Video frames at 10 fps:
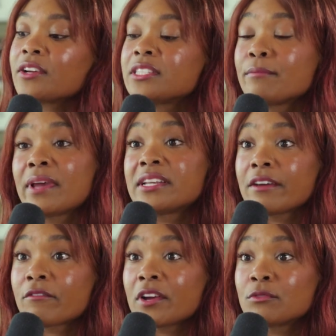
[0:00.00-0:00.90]
is a big
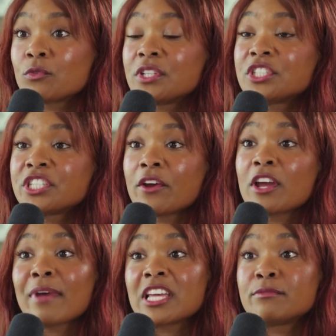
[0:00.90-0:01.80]
difference between
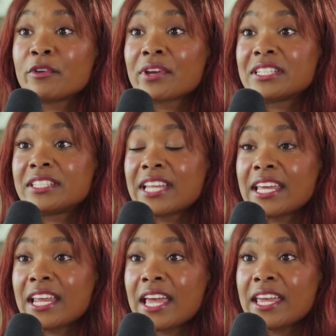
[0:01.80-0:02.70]
sharing my experience
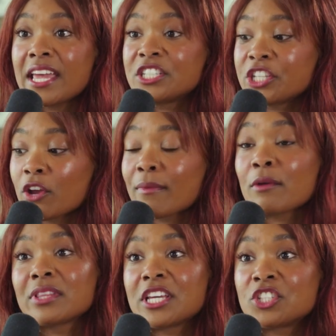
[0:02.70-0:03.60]
dating and sharing my
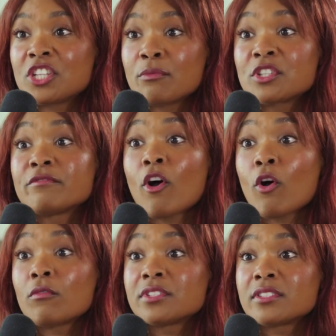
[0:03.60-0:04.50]
relationship, which
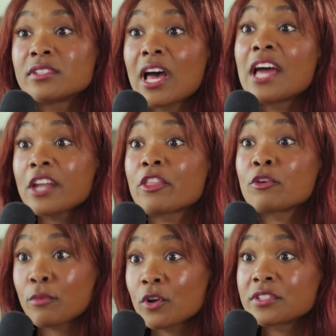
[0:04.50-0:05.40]
involves another
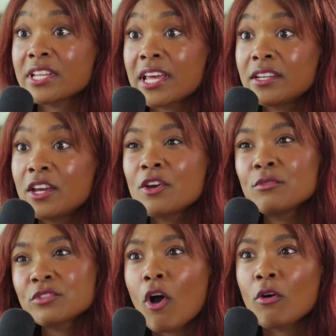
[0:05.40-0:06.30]
person
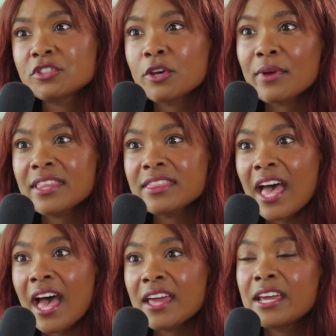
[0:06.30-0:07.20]
who's also in
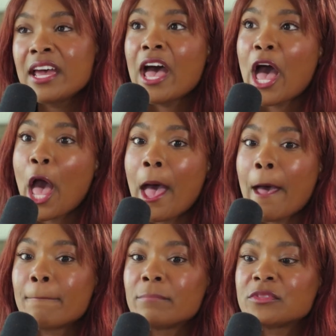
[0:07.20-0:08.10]
that.
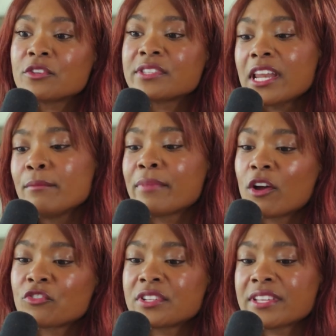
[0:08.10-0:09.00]
So setting
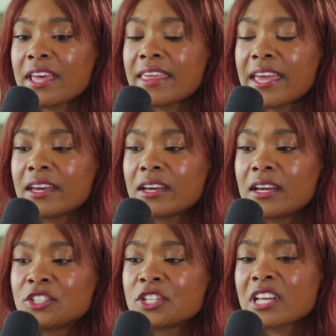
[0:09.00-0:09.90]
boundaries, I think,
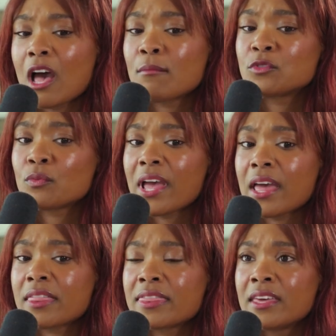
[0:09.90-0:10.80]
just comes
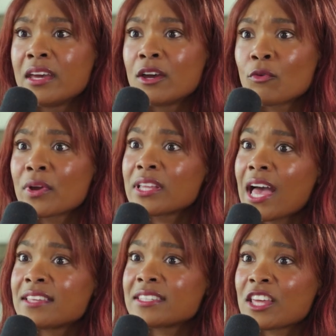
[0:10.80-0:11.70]
with
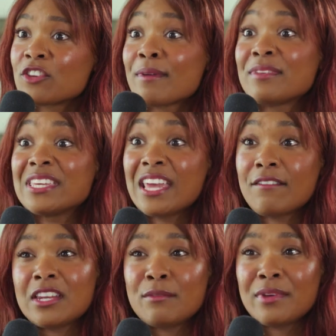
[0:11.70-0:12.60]
realizing that you've maybe
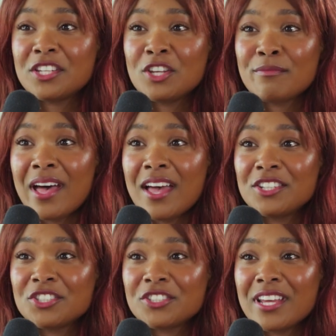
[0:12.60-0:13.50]
given a bit too
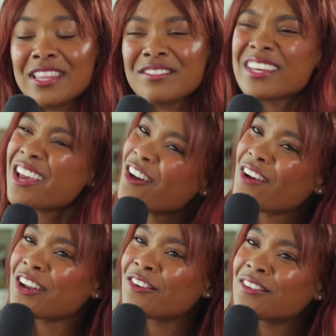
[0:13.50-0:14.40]
much. And then like, oh,
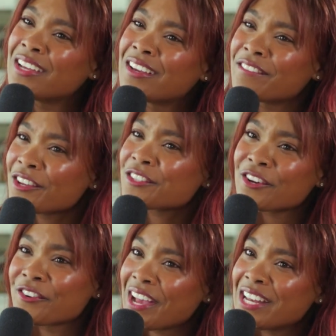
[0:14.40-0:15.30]
I don't feel so
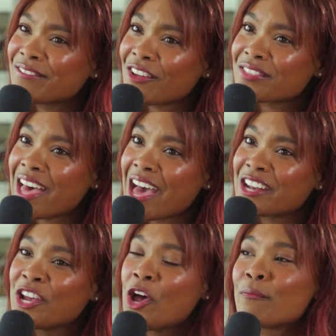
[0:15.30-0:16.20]
great about that.
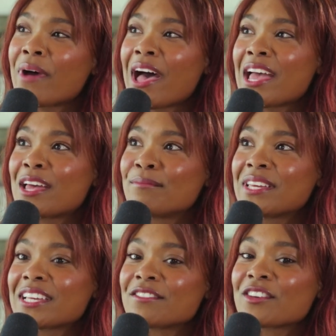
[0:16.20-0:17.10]
Totally. But
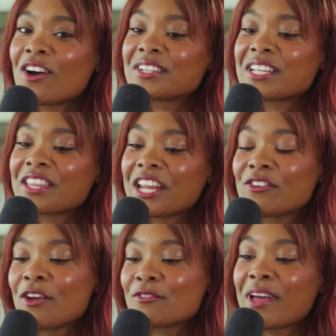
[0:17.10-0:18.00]
because of the content that I
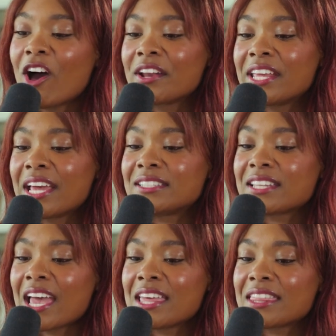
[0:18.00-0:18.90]
create with my audience,
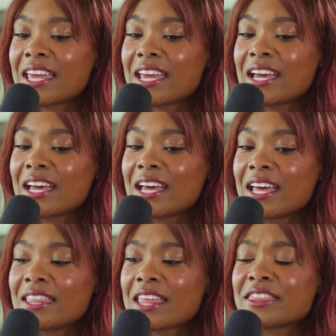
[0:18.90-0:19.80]
I think
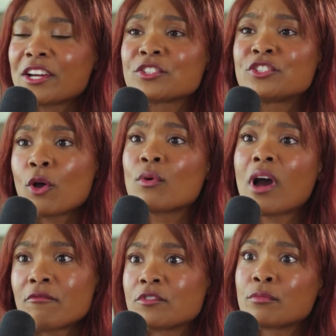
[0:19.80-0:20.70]
that they're so
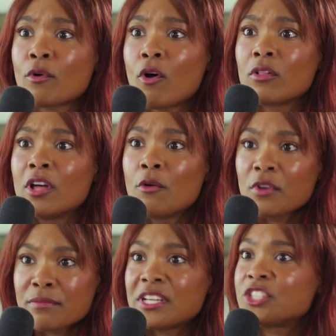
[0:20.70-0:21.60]
comfortable
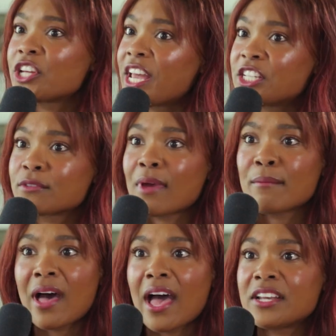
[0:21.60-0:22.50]
with me changing my
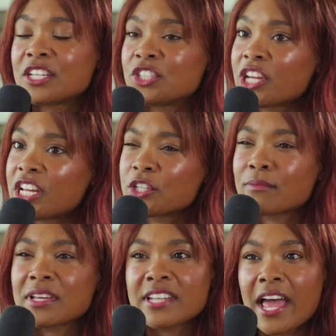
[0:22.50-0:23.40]
mind and changing
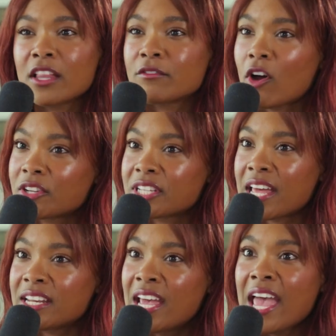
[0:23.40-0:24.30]
my style of
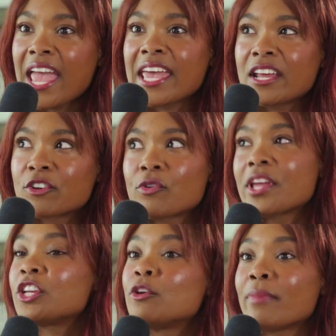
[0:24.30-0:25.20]
content and
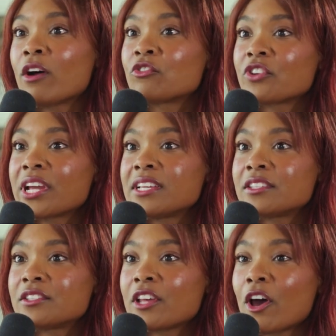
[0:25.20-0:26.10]
creating new boundaries.
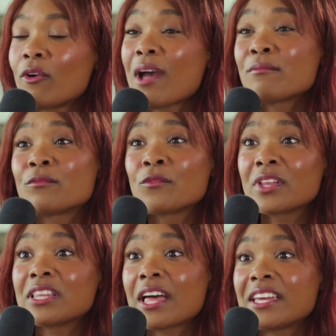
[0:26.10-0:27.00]
So I'm
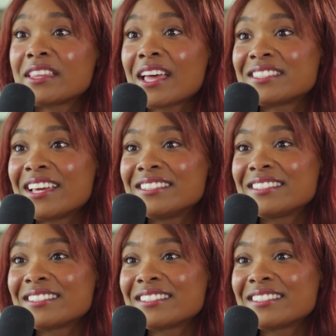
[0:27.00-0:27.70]
really lucky in that sense.